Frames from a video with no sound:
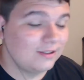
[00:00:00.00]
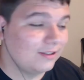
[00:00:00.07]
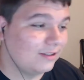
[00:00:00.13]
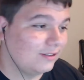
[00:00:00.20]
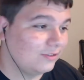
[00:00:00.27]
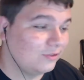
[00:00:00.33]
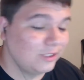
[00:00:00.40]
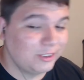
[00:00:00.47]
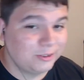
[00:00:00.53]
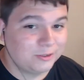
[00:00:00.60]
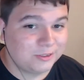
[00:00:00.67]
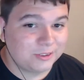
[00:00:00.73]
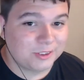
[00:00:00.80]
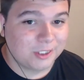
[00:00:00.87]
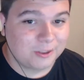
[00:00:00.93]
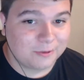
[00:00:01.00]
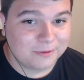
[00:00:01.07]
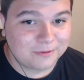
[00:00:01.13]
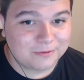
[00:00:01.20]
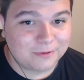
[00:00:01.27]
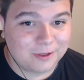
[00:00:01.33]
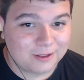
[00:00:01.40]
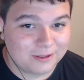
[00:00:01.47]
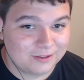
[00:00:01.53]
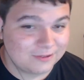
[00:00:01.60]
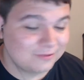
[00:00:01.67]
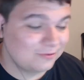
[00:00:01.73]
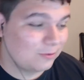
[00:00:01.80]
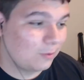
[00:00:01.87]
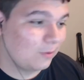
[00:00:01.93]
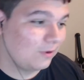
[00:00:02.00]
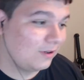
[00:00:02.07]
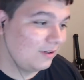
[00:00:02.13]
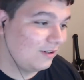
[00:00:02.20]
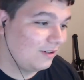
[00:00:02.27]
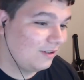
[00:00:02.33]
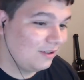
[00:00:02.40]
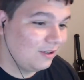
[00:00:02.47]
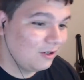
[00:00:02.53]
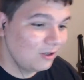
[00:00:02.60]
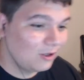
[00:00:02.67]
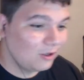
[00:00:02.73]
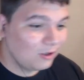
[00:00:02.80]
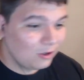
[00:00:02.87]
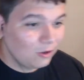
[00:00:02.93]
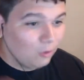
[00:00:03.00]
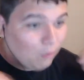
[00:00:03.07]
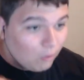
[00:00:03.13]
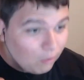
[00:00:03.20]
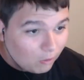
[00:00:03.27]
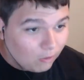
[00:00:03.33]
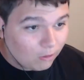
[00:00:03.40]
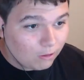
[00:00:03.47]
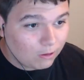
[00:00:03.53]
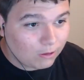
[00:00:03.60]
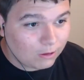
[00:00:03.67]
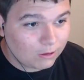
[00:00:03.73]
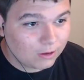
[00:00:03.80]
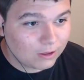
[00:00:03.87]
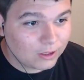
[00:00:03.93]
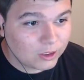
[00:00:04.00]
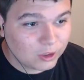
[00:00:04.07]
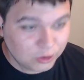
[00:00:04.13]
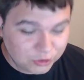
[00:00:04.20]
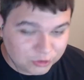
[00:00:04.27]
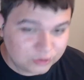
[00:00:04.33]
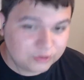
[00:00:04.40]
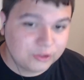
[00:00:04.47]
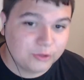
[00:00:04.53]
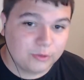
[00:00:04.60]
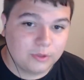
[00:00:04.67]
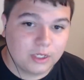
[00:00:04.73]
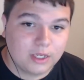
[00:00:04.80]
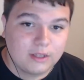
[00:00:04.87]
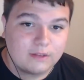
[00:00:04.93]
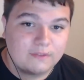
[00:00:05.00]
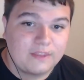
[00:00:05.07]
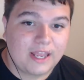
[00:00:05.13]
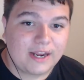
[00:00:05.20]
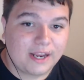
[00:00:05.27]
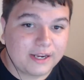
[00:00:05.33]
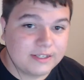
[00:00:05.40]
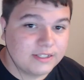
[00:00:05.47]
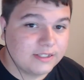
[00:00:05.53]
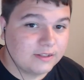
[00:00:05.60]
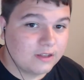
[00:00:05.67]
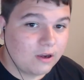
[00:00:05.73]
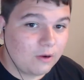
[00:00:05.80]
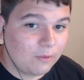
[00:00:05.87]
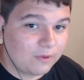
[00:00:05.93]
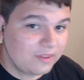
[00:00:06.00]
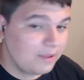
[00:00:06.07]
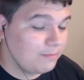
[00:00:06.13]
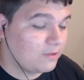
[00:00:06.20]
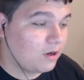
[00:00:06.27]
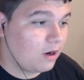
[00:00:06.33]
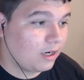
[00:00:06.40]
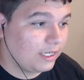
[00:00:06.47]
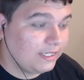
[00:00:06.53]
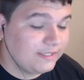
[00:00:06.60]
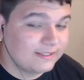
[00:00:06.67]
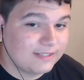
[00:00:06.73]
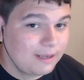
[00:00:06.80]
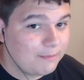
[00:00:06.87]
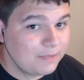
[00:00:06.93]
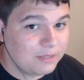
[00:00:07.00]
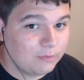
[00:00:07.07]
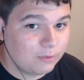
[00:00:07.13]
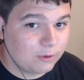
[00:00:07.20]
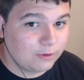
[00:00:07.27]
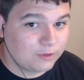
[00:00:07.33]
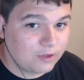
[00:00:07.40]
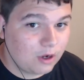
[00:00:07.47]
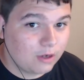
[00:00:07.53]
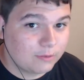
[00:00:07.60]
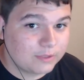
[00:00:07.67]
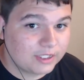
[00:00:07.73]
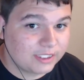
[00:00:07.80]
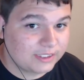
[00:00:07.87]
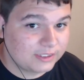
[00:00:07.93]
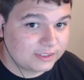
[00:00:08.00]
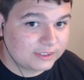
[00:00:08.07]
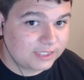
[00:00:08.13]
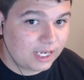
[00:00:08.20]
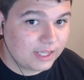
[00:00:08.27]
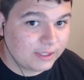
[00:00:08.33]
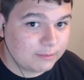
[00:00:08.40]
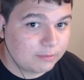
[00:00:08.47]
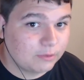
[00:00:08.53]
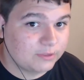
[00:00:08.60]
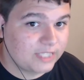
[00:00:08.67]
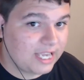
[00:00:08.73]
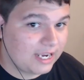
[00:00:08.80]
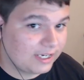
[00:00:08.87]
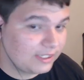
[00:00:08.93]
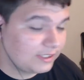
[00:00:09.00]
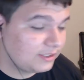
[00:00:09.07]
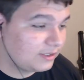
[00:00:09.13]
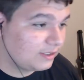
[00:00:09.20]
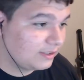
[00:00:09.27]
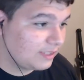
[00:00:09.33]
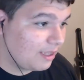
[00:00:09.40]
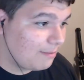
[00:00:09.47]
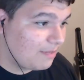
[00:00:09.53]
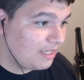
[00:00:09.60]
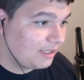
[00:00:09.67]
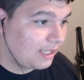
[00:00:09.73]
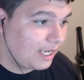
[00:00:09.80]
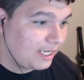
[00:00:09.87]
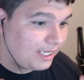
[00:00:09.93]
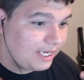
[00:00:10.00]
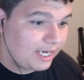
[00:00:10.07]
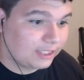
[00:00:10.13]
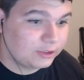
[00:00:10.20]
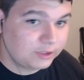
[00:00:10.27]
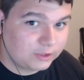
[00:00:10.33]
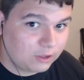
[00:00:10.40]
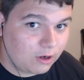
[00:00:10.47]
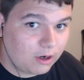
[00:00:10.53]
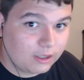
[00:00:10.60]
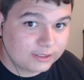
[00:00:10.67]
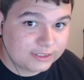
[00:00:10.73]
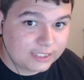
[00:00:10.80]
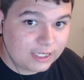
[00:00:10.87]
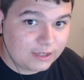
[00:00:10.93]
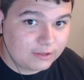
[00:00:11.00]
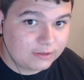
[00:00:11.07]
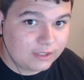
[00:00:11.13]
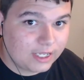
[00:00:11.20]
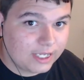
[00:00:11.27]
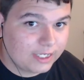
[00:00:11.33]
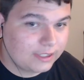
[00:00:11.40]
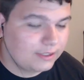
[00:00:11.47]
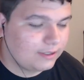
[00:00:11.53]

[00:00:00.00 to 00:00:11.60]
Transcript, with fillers: Ladies and gentlemen, Fallout 4. Oh, Dude, that ending though, with him talking, does that mean we're done with like the silent protagonist? Does that mean like he actually talks now? Like.